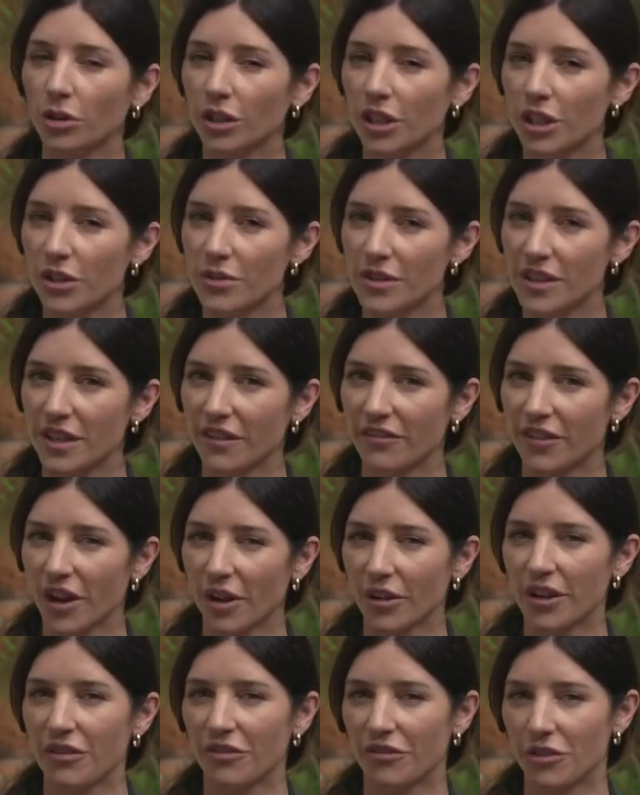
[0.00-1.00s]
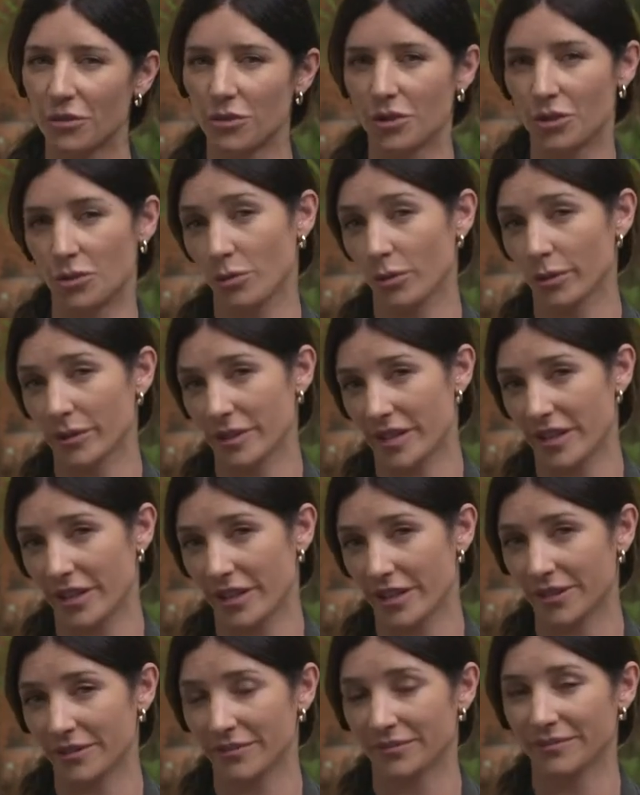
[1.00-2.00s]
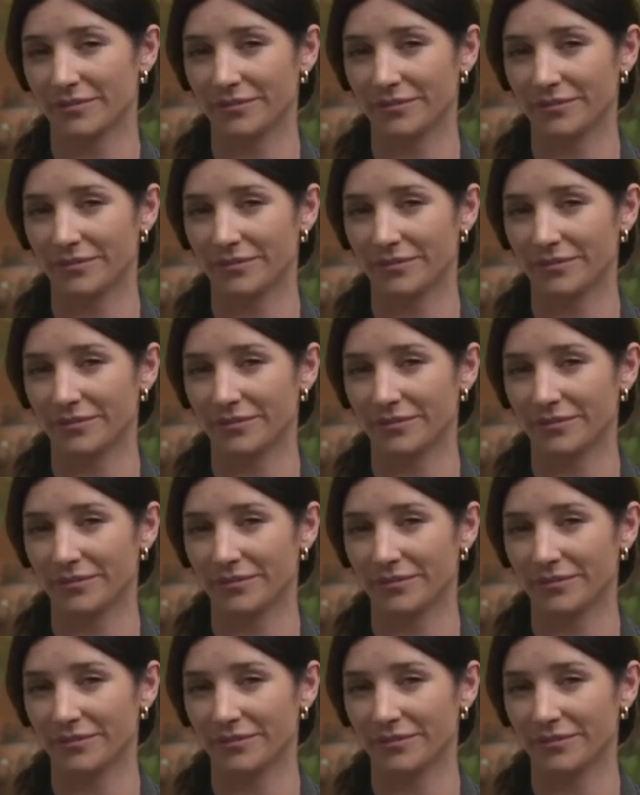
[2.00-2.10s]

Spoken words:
only using very few tools here.